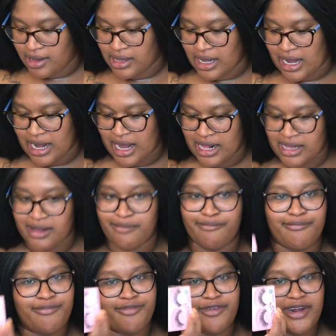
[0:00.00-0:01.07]
looks like I got
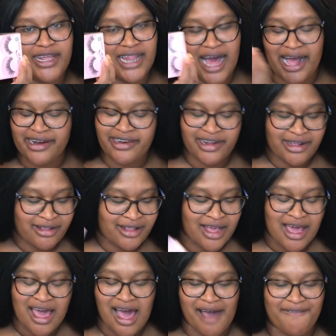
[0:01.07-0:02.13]
some free lashes.
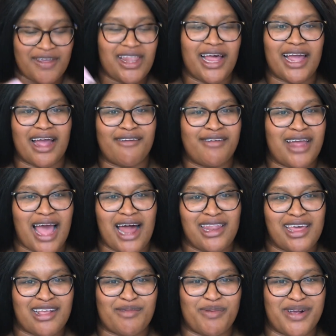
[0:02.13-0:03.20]
I feel like every
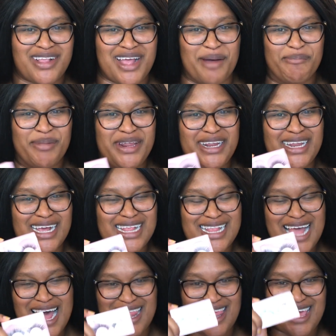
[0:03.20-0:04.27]
AliExpress company does
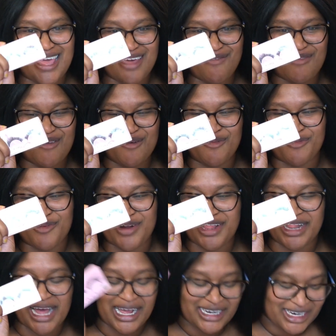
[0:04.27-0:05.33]
that. They give you free
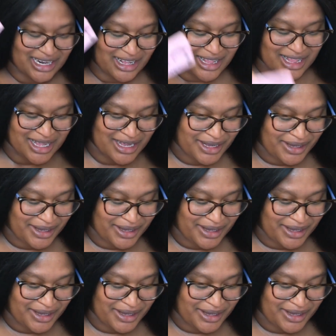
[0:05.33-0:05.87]
lashes.